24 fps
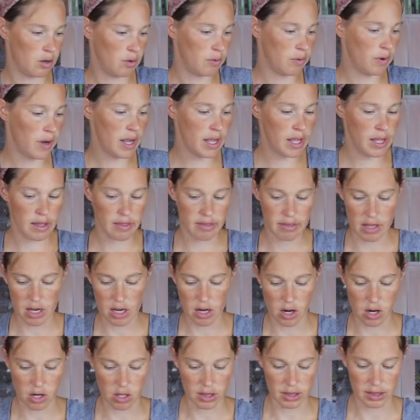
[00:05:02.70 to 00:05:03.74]
right, and then
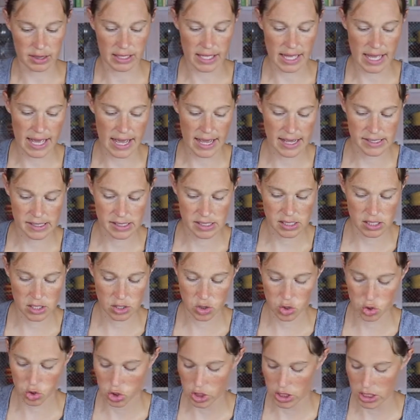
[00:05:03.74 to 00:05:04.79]
our last
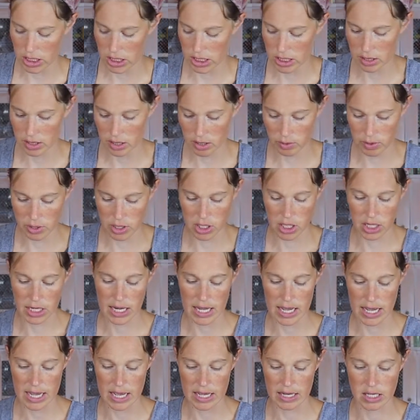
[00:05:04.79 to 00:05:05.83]
ingredient that we are gonna
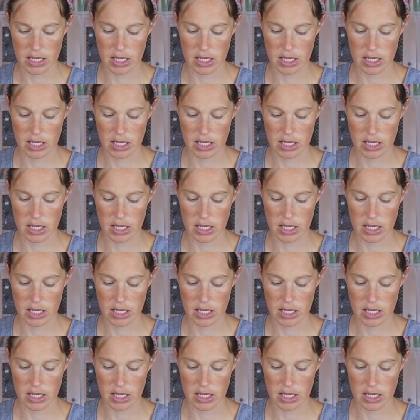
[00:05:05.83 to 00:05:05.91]
add